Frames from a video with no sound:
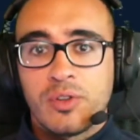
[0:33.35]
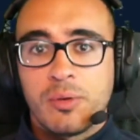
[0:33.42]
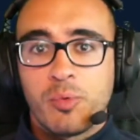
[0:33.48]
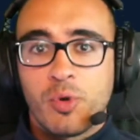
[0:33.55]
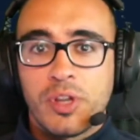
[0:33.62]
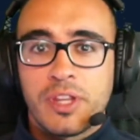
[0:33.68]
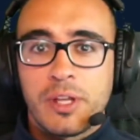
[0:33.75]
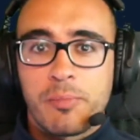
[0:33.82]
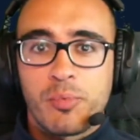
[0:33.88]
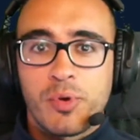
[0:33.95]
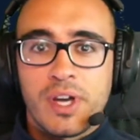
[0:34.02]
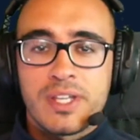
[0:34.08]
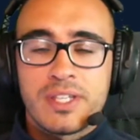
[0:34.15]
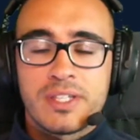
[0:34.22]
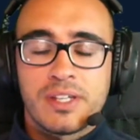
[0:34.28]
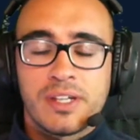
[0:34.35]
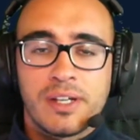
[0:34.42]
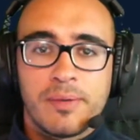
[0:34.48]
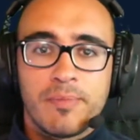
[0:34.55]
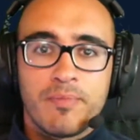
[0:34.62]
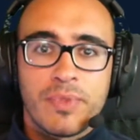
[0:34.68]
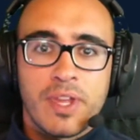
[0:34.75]
more enterprise
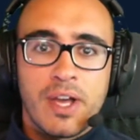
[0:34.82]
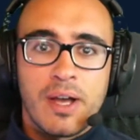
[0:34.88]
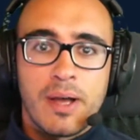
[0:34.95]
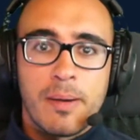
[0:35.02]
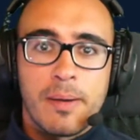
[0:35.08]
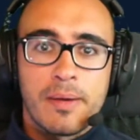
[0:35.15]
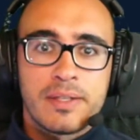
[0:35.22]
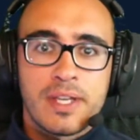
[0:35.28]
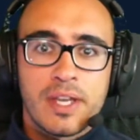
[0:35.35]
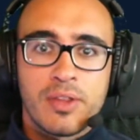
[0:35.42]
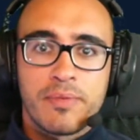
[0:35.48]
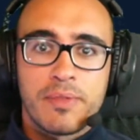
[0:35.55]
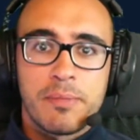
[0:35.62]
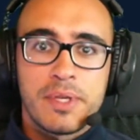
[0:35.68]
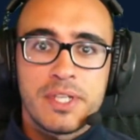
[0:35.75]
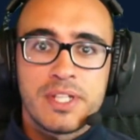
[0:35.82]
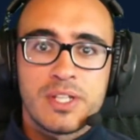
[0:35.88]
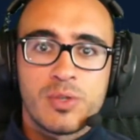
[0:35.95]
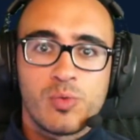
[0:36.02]
side of the business,